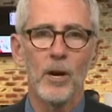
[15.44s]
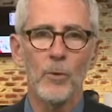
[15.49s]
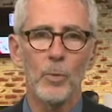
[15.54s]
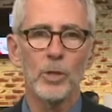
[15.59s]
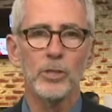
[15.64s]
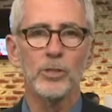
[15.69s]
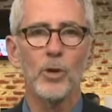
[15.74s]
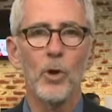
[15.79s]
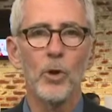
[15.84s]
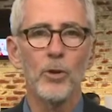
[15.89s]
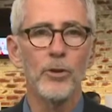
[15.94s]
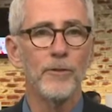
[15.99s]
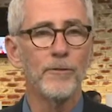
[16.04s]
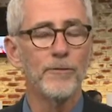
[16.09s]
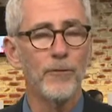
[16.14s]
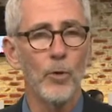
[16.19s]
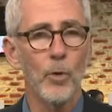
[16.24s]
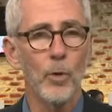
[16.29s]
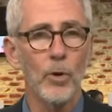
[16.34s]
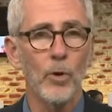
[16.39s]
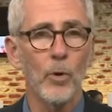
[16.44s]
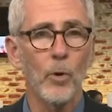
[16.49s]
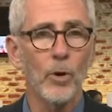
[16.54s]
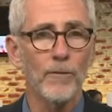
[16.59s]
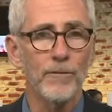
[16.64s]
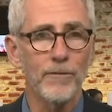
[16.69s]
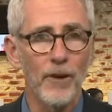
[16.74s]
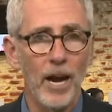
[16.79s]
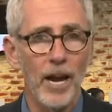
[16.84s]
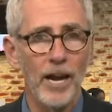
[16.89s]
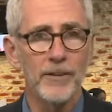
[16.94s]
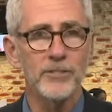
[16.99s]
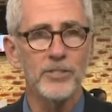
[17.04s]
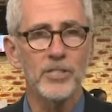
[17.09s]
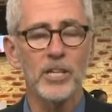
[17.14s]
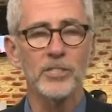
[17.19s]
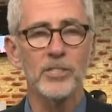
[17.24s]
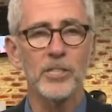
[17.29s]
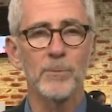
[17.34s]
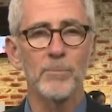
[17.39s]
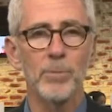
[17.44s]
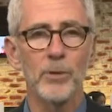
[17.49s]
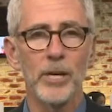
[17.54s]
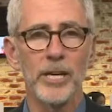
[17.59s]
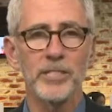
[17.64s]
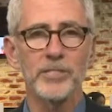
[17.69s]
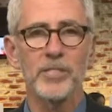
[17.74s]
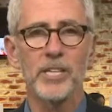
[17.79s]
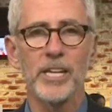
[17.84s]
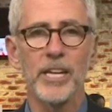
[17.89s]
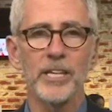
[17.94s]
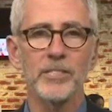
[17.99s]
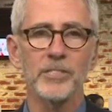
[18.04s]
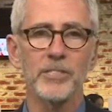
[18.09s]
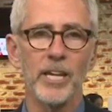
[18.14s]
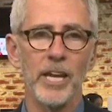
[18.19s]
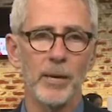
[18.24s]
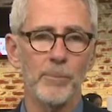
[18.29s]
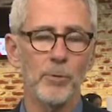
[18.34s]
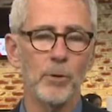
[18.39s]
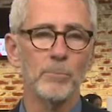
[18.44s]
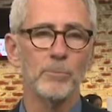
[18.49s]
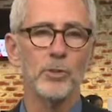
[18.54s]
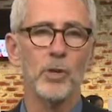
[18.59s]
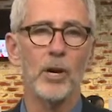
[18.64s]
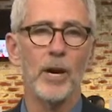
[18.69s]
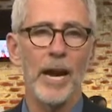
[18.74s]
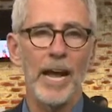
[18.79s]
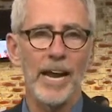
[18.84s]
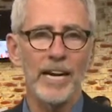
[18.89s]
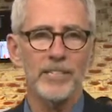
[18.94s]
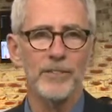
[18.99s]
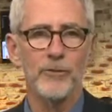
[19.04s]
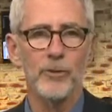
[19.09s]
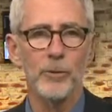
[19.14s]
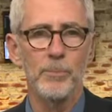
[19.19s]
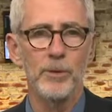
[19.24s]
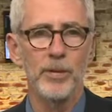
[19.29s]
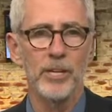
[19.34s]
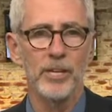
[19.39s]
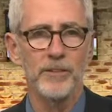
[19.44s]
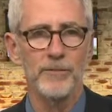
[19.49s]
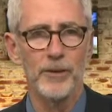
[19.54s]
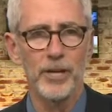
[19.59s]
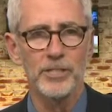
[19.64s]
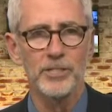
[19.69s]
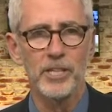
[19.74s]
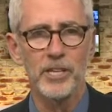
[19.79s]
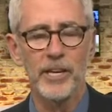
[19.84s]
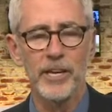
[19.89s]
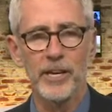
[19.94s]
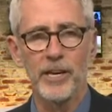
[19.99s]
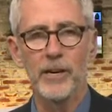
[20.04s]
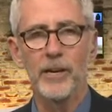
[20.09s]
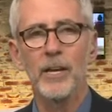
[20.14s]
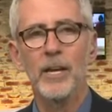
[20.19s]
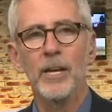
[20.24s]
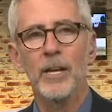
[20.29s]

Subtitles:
We're told that four or five such complaints against Abrams are actively being investigated.